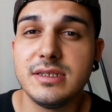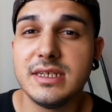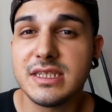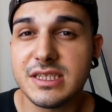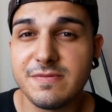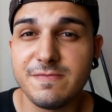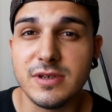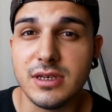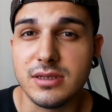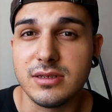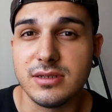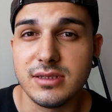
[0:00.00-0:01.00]
this
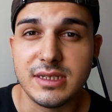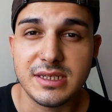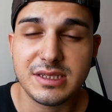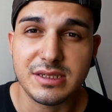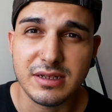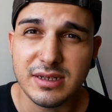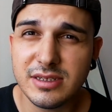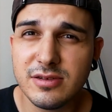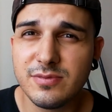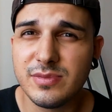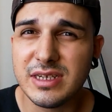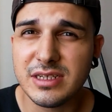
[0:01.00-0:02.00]
thing, this little
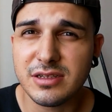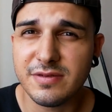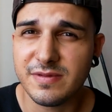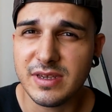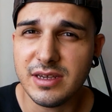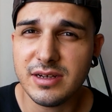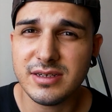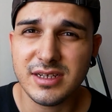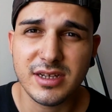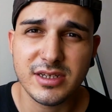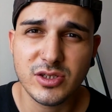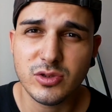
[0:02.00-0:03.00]
piece of gear
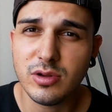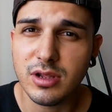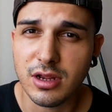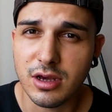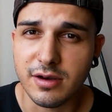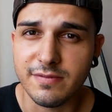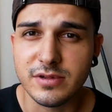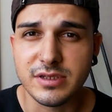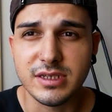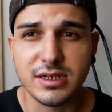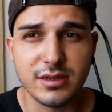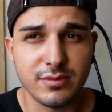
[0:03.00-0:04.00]
that I truly love,
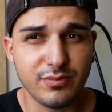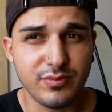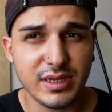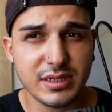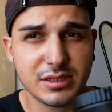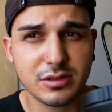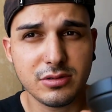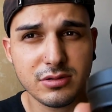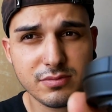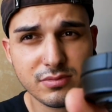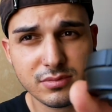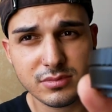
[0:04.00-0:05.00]
the Pixco.